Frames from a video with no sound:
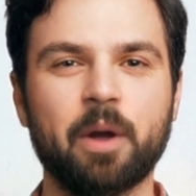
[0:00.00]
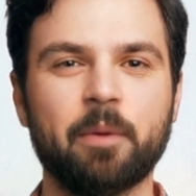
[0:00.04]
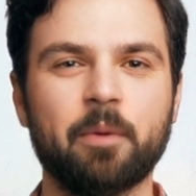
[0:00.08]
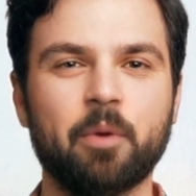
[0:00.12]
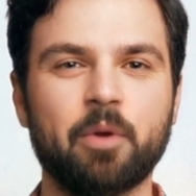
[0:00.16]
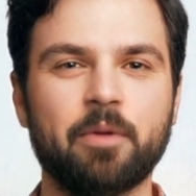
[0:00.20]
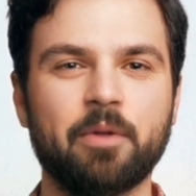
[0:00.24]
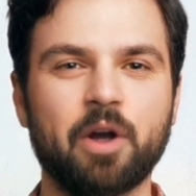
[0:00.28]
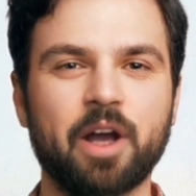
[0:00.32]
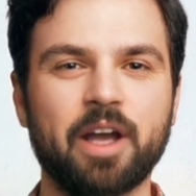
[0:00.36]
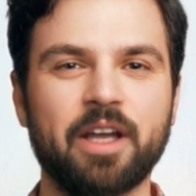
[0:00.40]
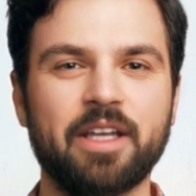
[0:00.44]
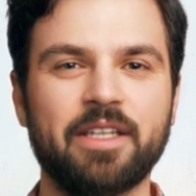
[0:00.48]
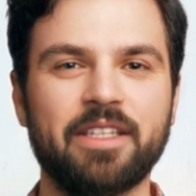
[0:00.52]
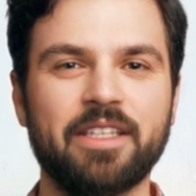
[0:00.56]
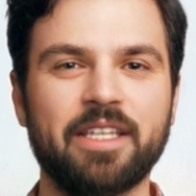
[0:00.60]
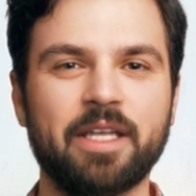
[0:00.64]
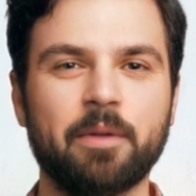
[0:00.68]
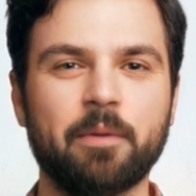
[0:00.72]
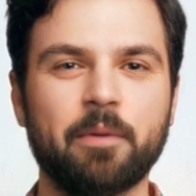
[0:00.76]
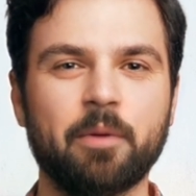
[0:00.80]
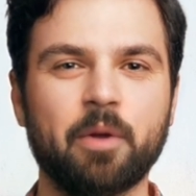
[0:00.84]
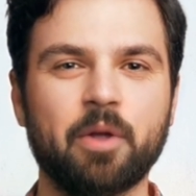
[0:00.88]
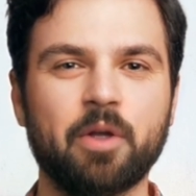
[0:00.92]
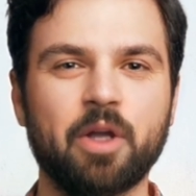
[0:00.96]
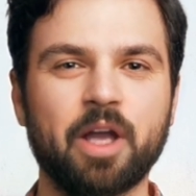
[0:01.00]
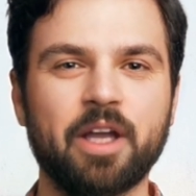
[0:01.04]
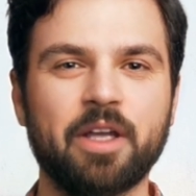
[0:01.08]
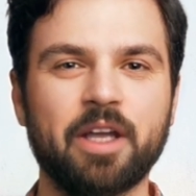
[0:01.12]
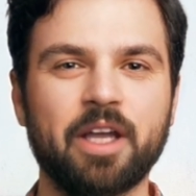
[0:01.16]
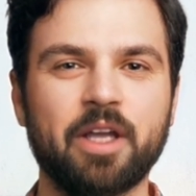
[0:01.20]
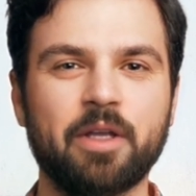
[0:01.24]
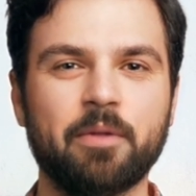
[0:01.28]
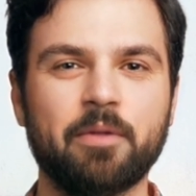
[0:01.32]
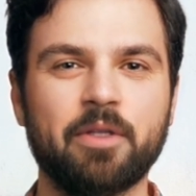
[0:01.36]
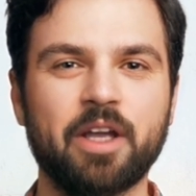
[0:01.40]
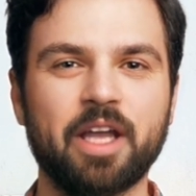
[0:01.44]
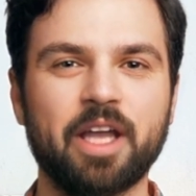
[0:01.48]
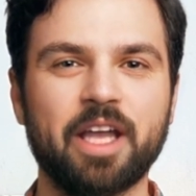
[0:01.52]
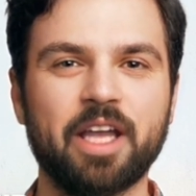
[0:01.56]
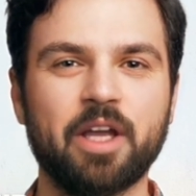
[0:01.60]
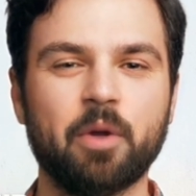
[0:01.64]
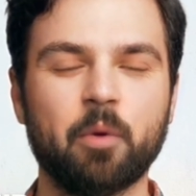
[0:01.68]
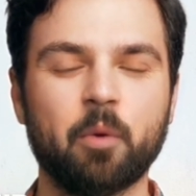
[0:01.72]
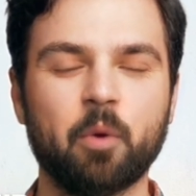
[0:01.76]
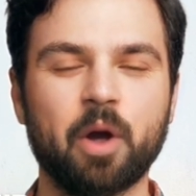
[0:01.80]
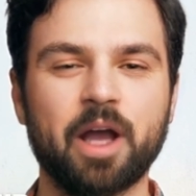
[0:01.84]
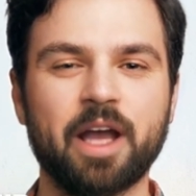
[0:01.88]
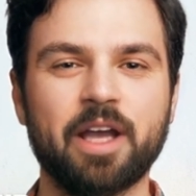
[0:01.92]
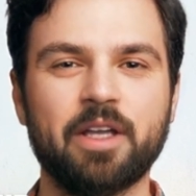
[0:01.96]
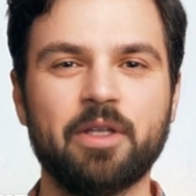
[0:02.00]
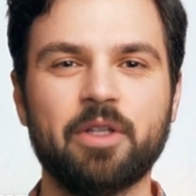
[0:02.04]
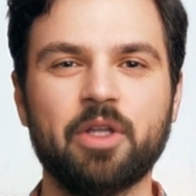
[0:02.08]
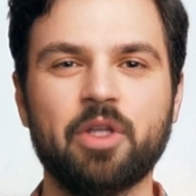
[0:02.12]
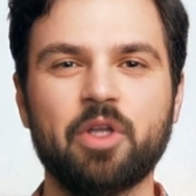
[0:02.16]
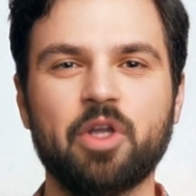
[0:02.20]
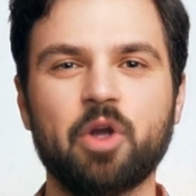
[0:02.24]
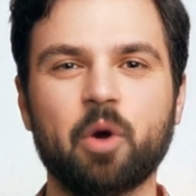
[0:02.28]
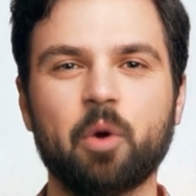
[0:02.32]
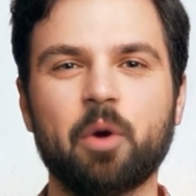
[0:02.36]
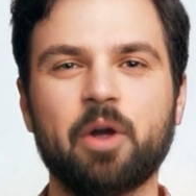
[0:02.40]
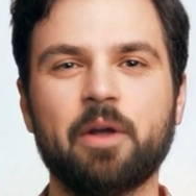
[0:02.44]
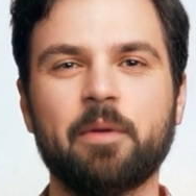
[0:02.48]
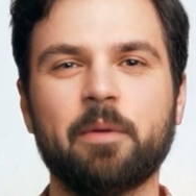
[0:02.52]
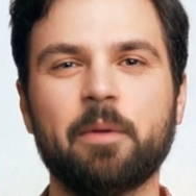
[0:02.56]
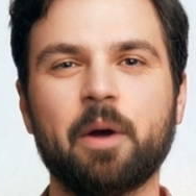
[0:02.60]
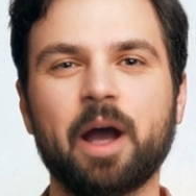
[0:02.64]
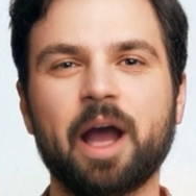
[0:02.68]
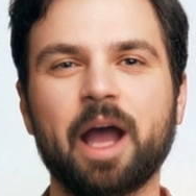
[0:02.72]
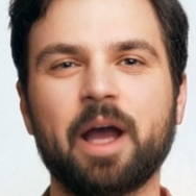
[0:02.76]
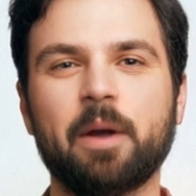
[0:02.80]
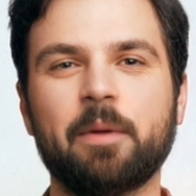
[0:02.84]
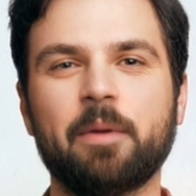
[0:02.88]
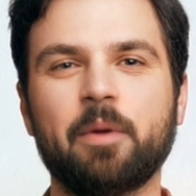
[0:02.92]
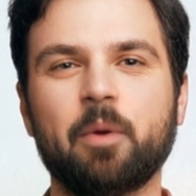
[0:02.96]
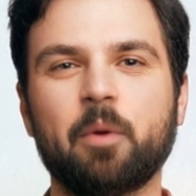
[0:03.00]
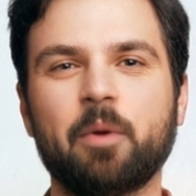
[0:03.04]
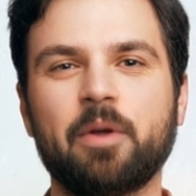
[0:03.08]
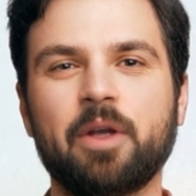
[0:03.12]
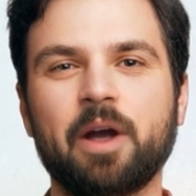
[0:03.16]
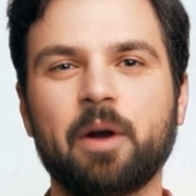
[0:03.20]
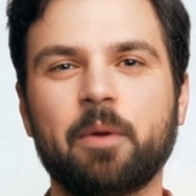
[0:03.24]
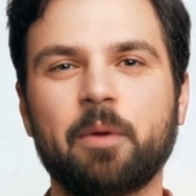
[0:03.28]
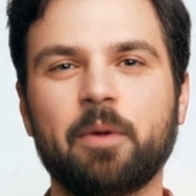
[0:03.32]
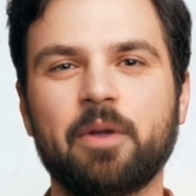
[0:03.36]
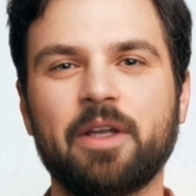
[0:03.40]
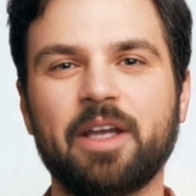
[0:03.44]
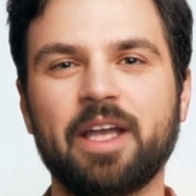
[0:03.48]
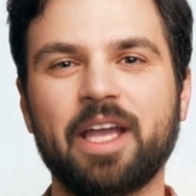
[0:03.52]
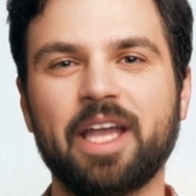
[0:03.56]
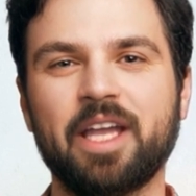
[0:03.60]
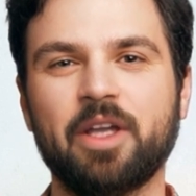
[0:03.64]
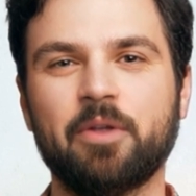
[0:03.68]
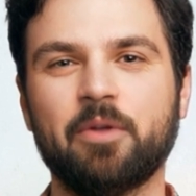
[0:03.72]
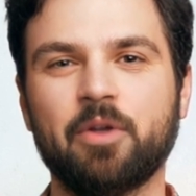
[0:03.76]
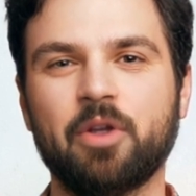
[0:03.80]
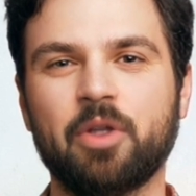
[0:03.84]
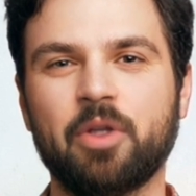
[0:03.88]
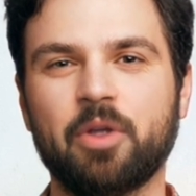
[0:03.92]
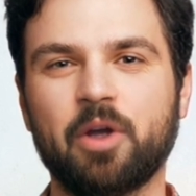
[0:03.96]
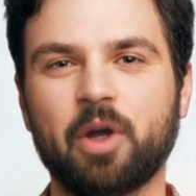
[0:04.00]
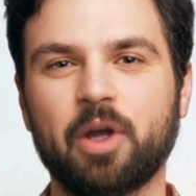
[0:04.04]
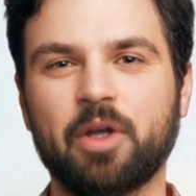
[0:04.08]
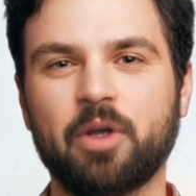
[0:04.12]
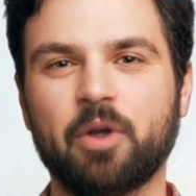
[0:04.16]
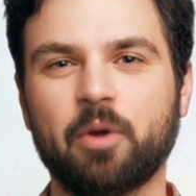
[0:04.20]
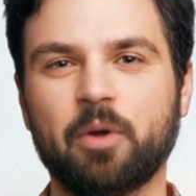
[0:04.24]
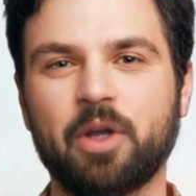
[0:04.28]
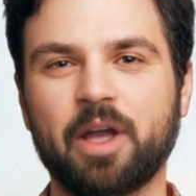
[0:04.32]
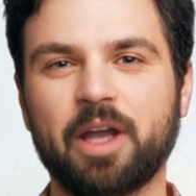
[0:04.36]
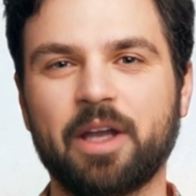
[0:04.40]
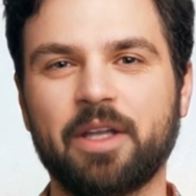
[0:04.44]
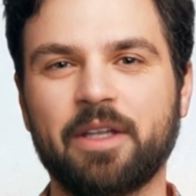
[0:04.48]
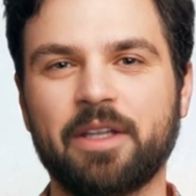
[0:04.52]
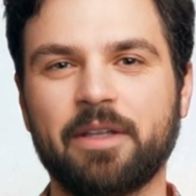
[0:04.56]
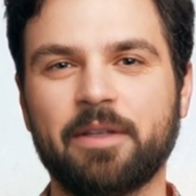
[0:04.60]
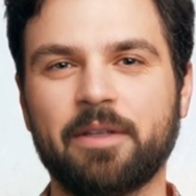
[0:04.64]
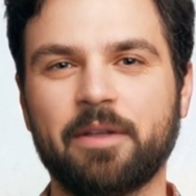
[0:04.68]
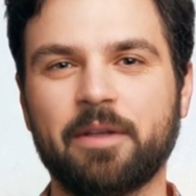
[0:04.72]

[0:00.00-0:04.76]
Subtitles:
provide a simple and convenient way to join pipes without the need for soldering.